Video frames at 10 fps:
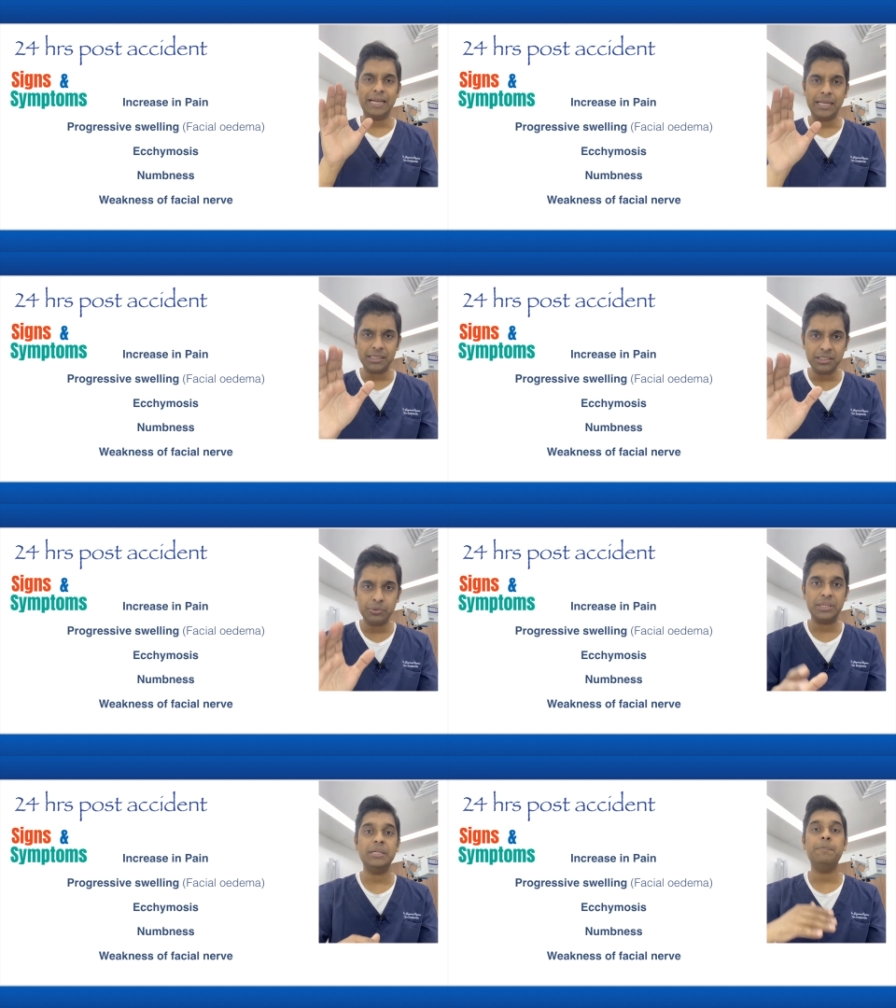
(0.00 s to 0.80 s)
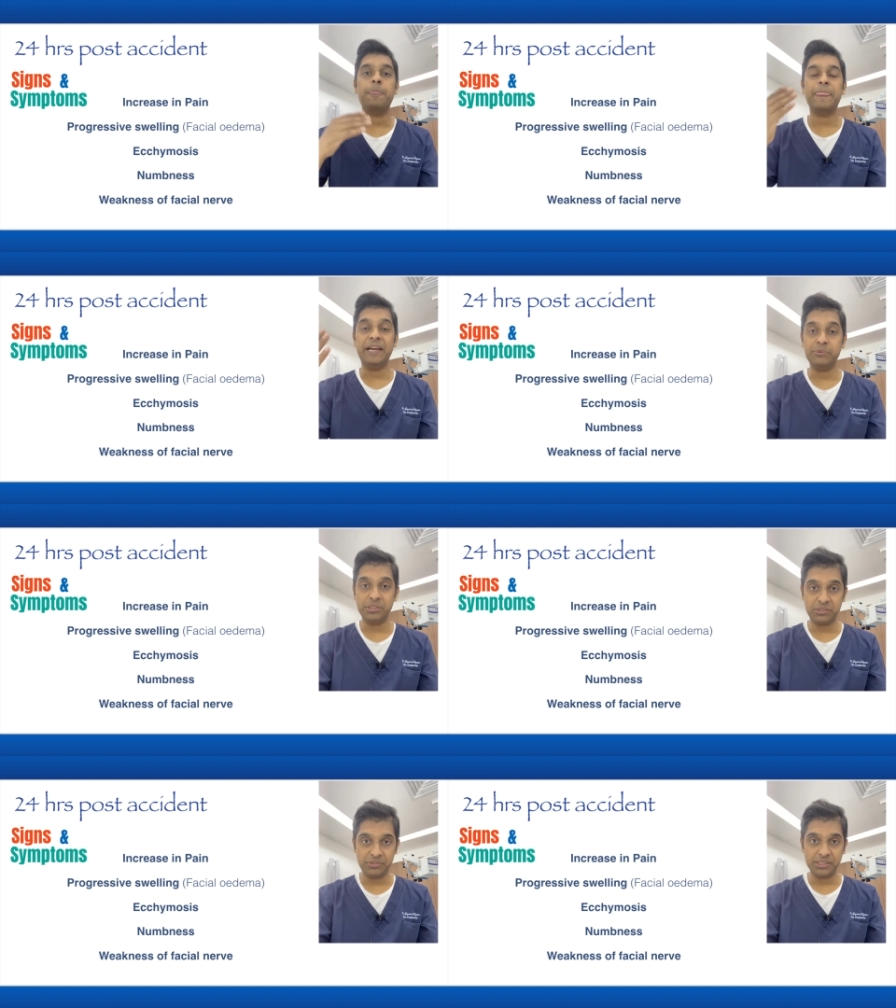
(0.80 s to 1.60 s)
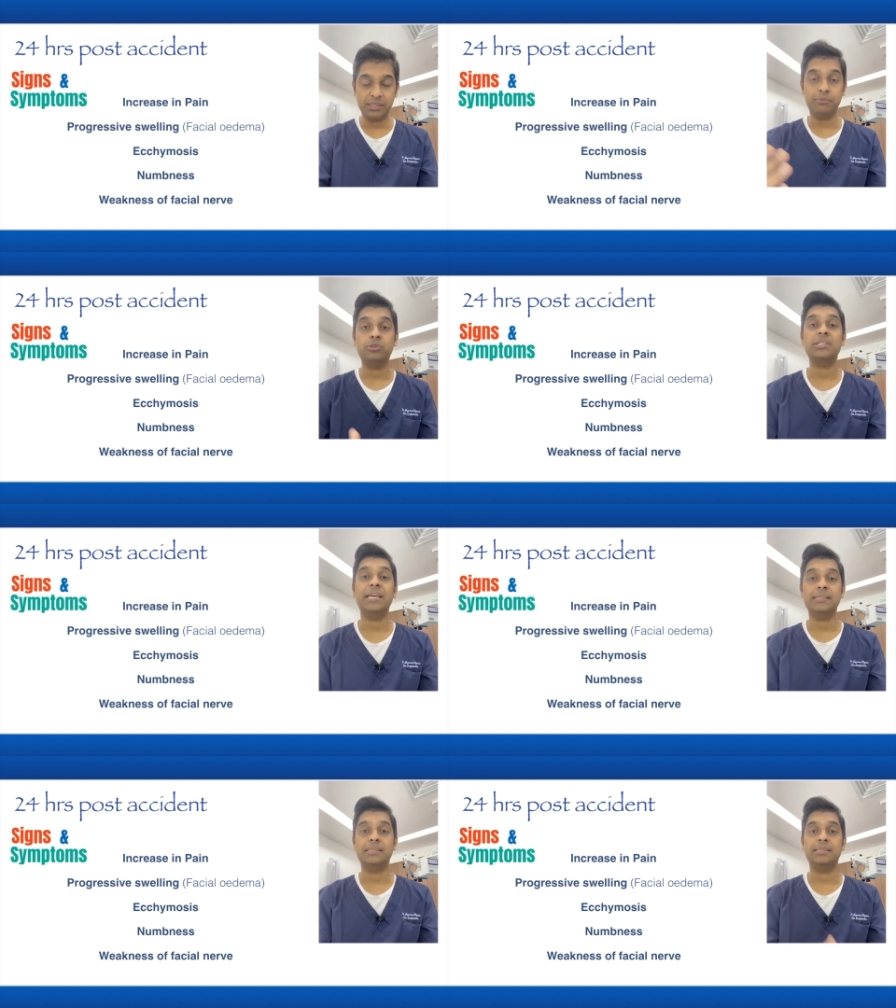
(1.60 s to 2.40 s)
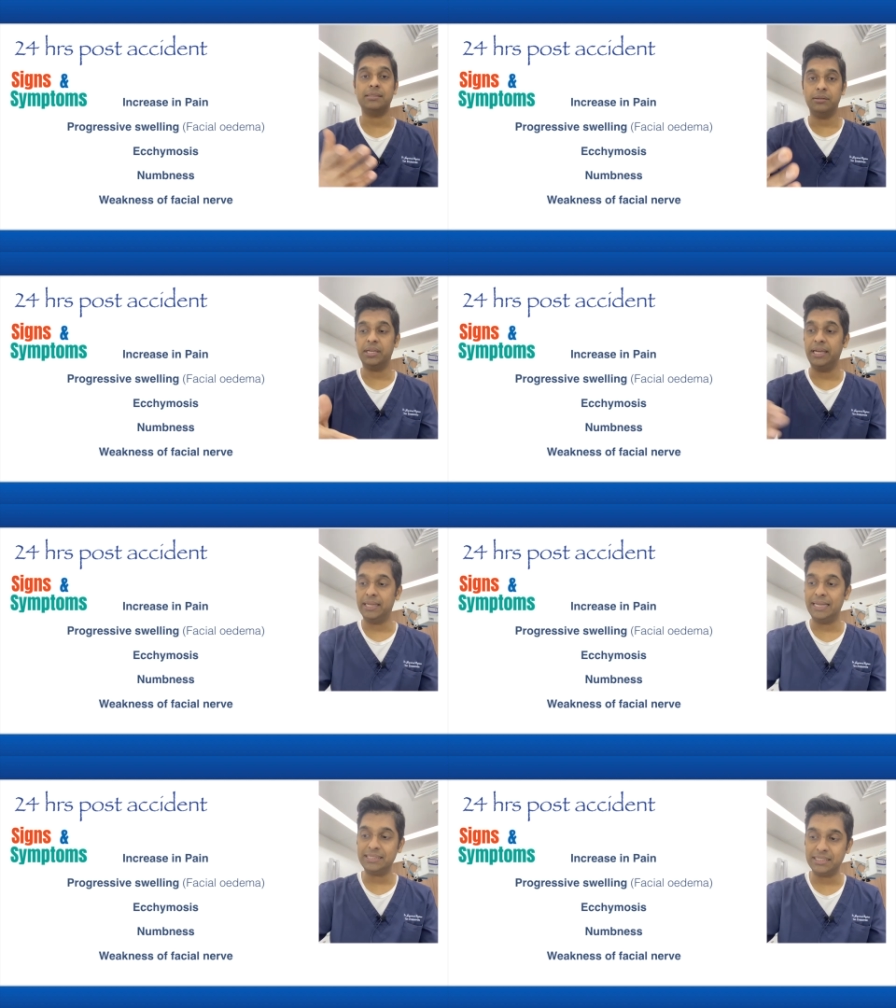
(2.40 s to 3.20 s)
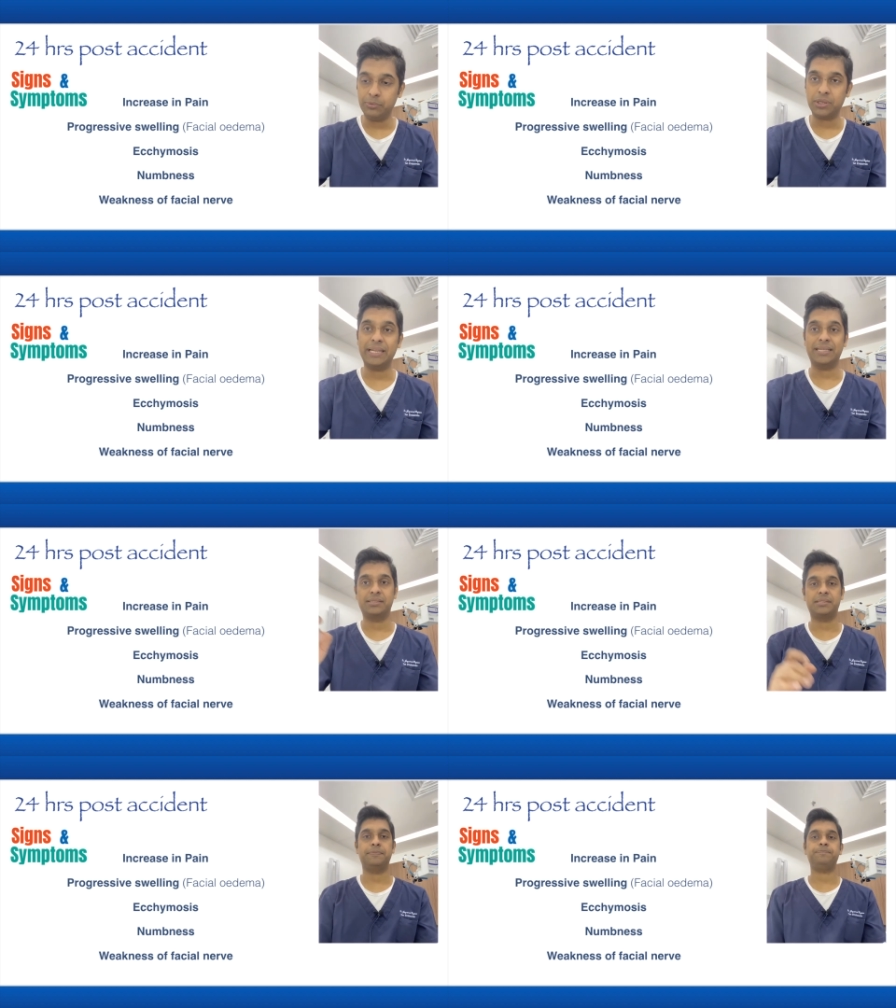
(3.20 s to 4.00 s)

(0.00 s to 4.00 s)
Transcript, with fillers: nothing to worry, it will reverse in most cases. Okay, let's see what next.